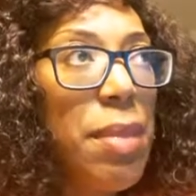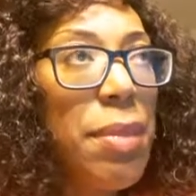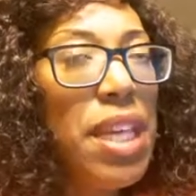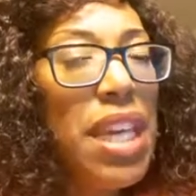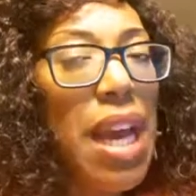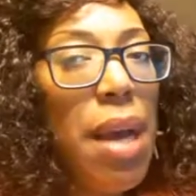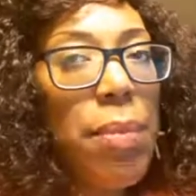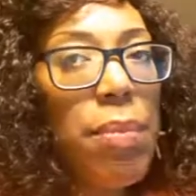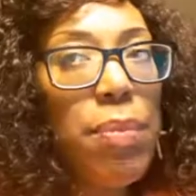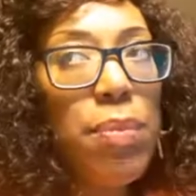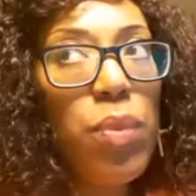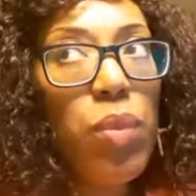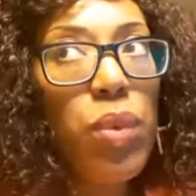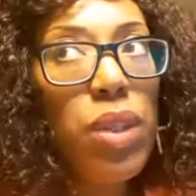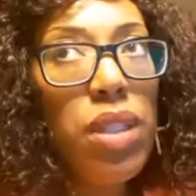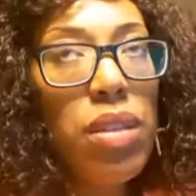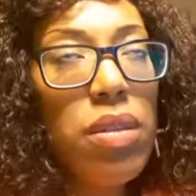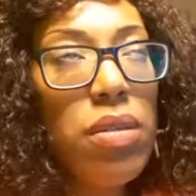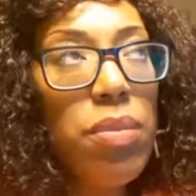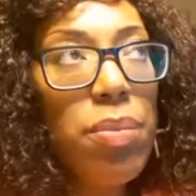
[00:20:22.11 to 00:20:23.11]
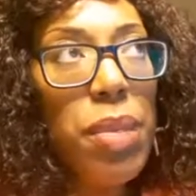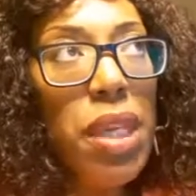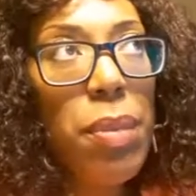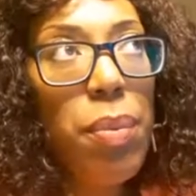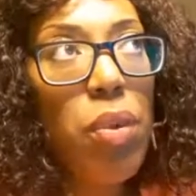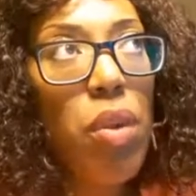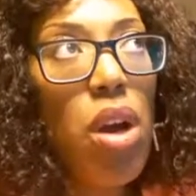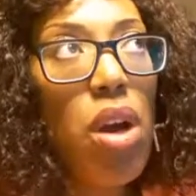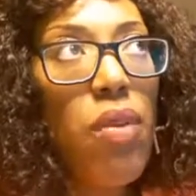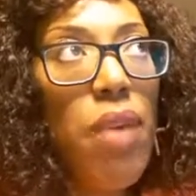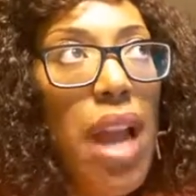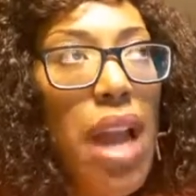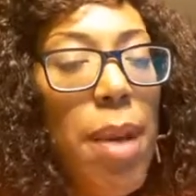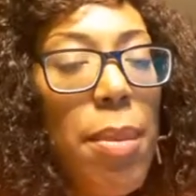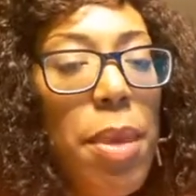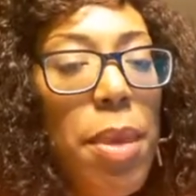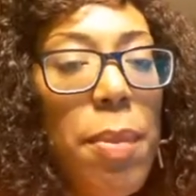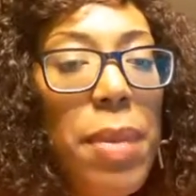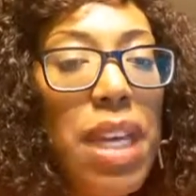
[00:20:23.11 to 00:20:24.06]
I'm with people around me,